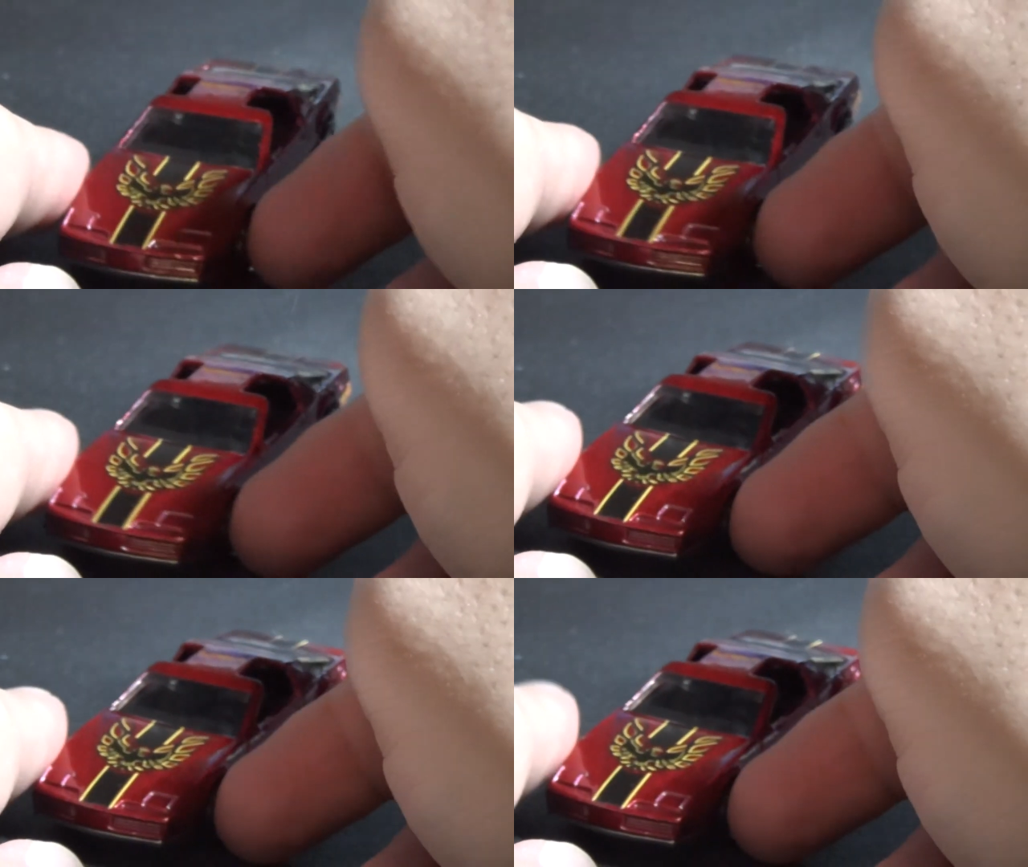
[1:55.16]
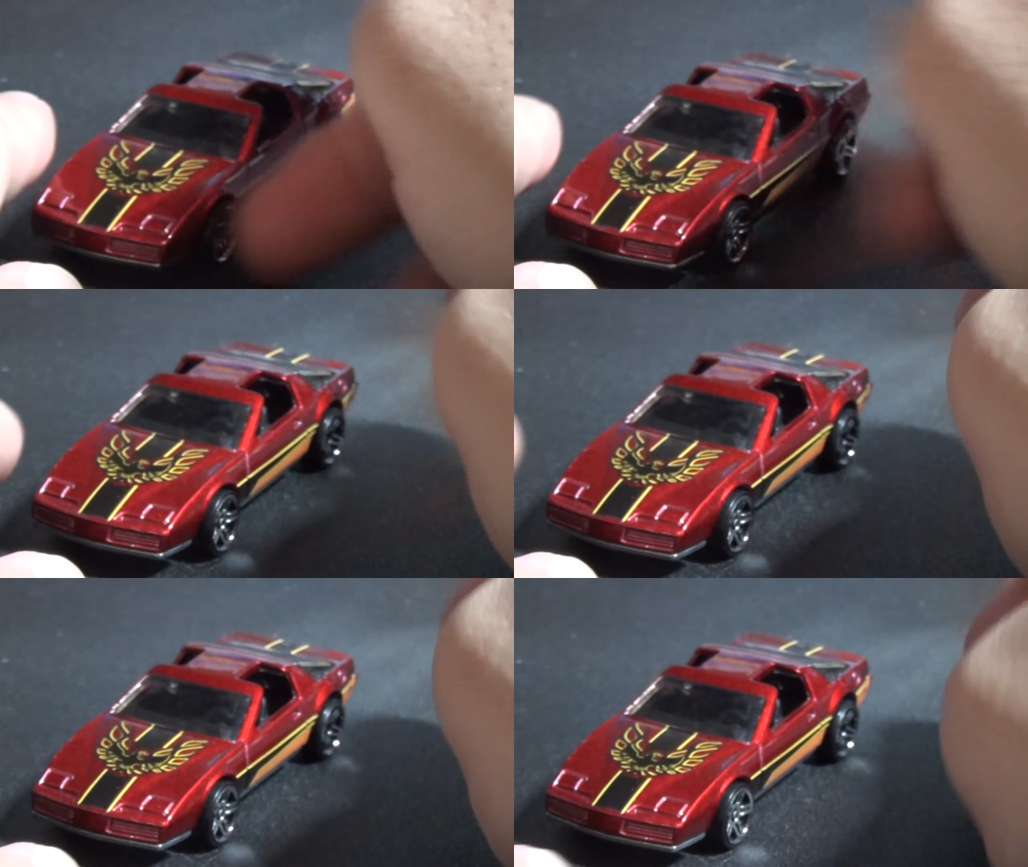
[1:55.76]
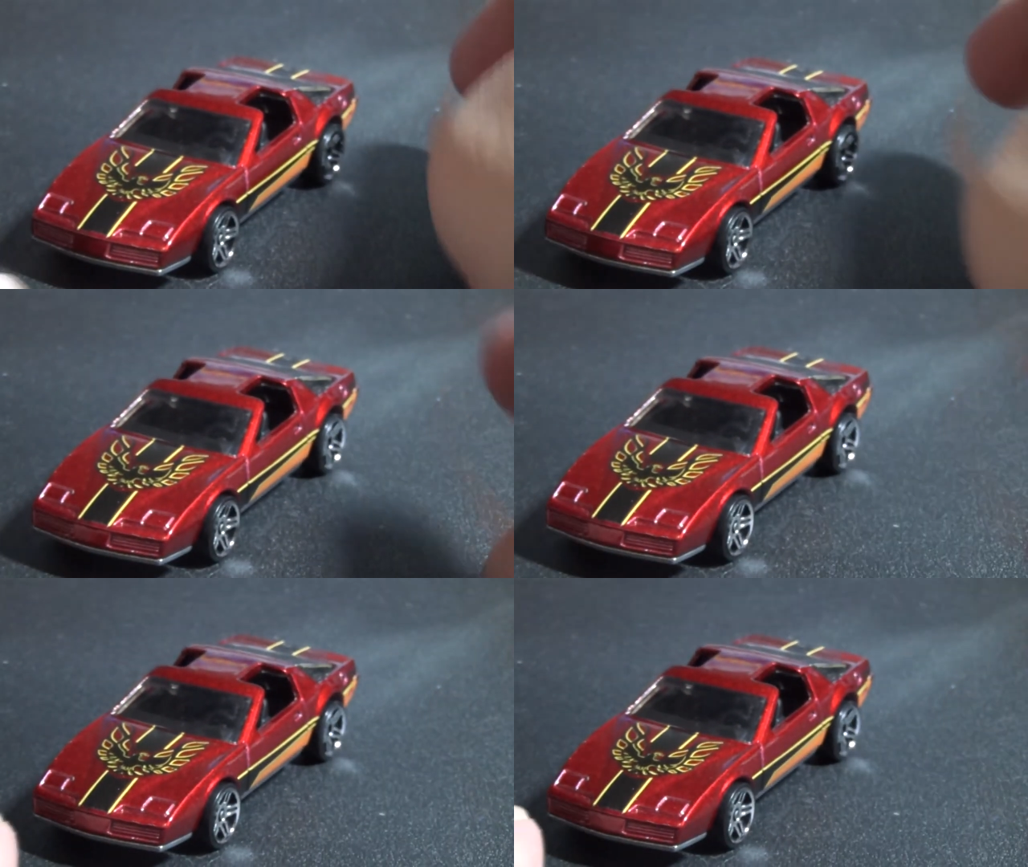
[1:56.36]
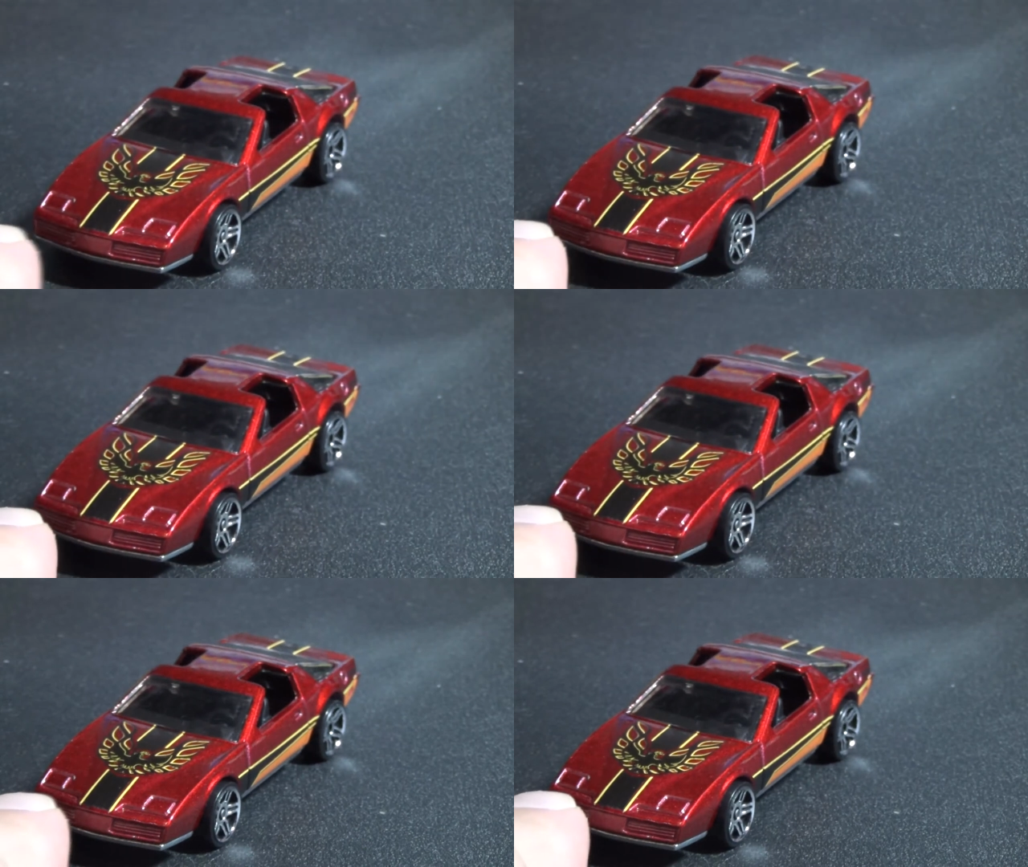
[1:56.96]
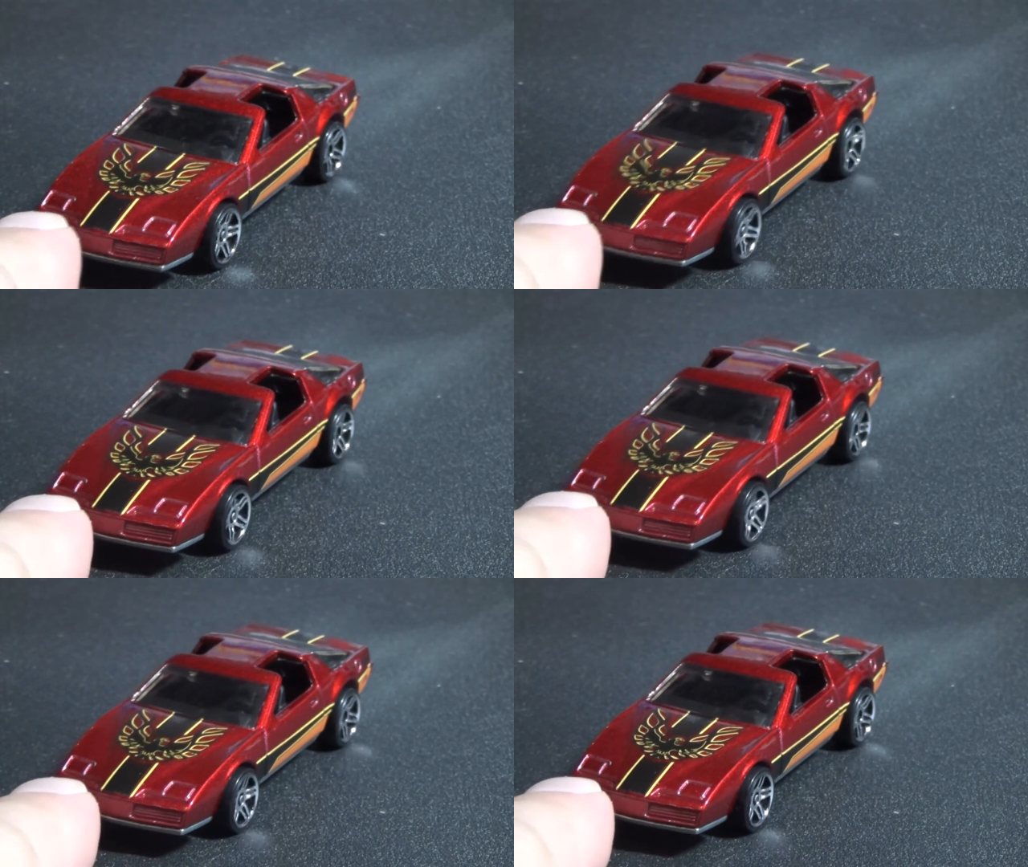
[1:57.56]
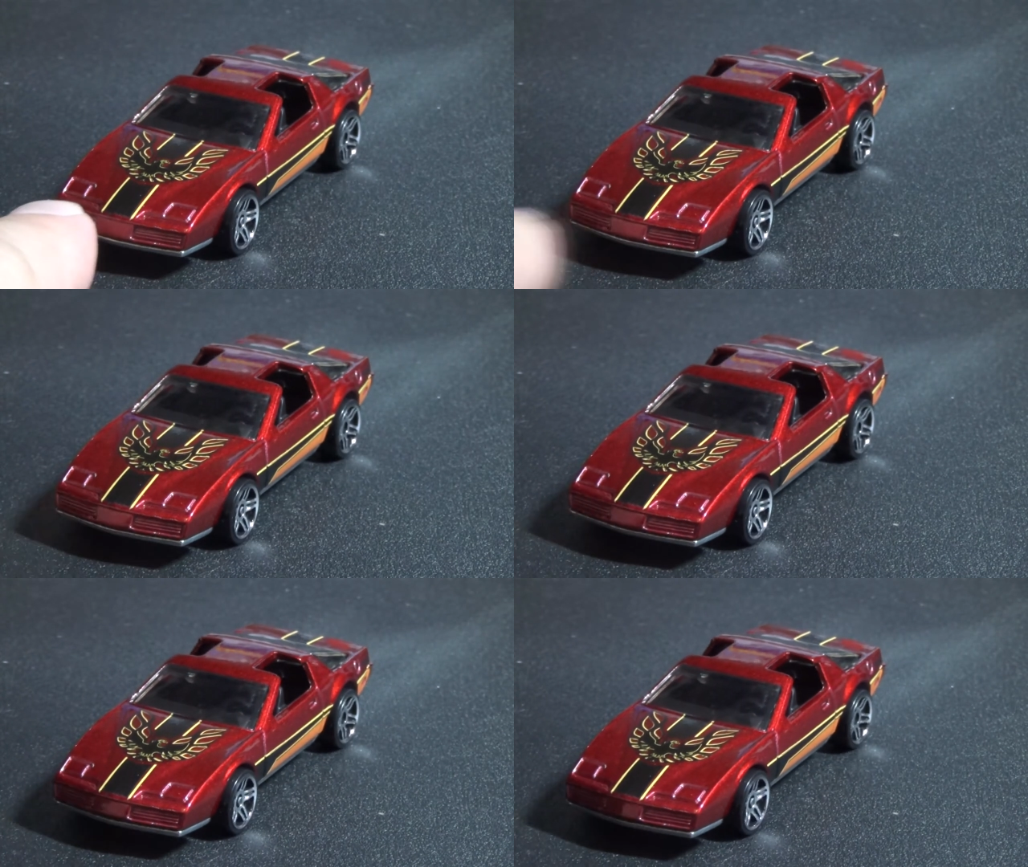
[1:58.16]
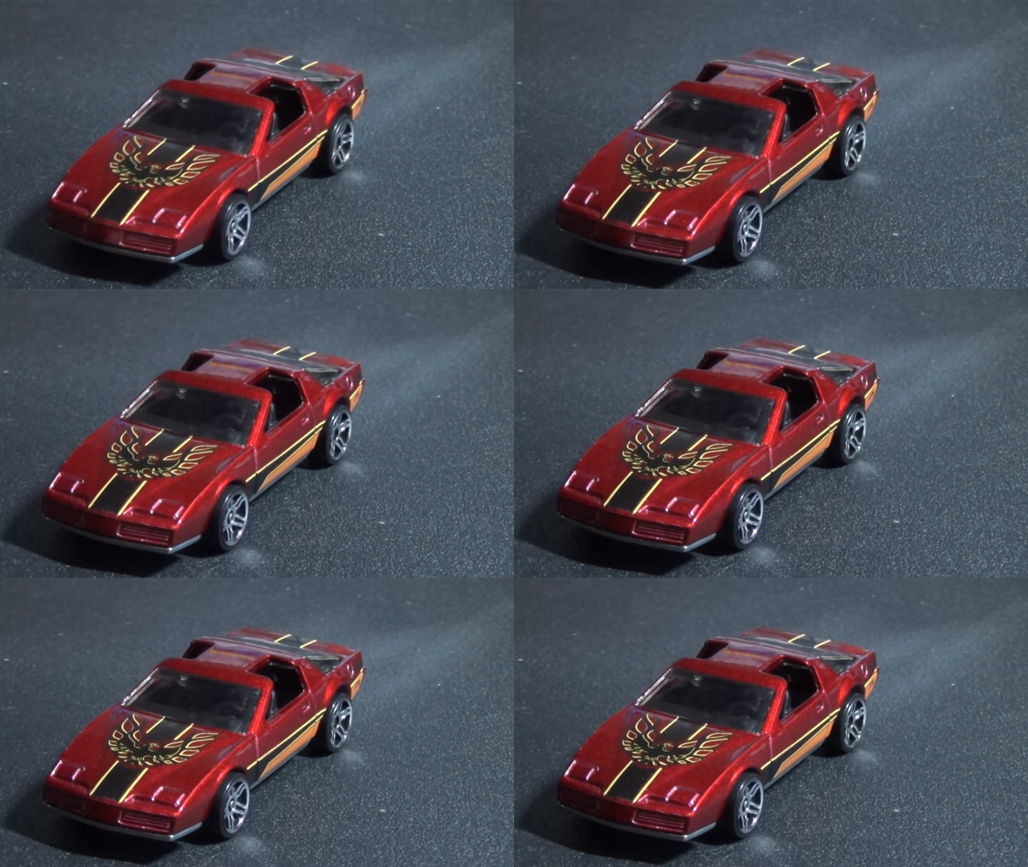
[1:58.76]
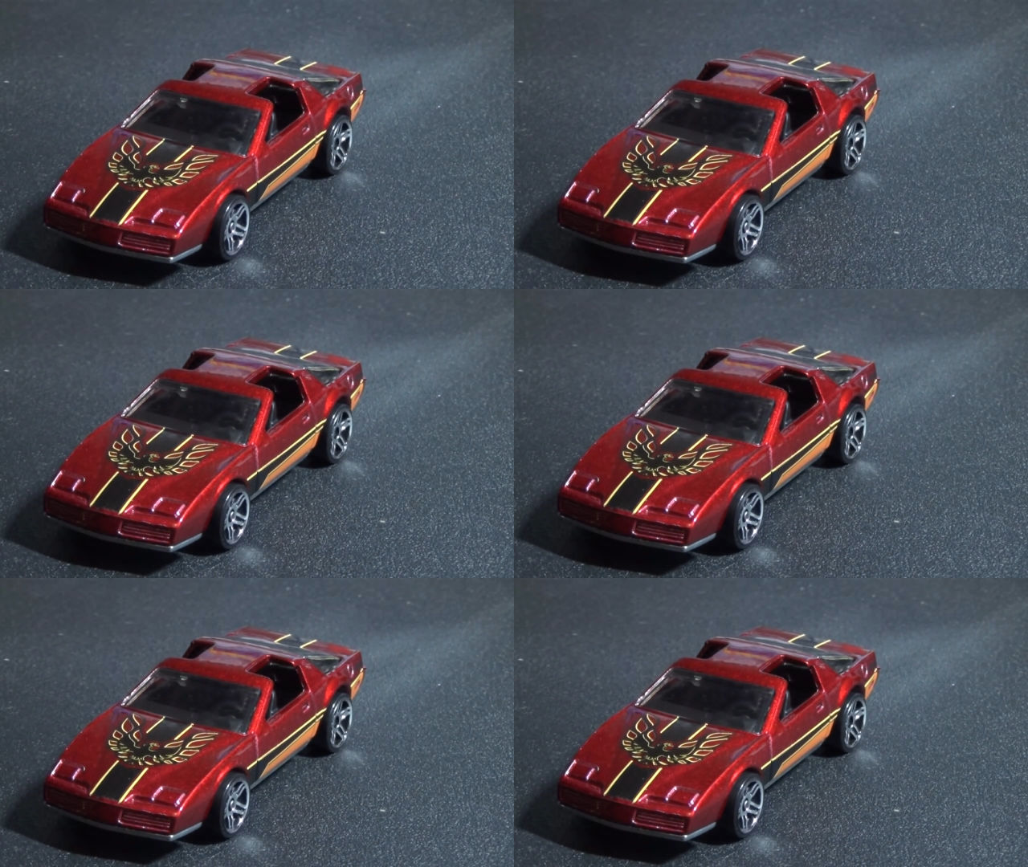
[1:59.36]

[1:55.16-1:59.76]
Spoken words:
[unreadable: no face in view]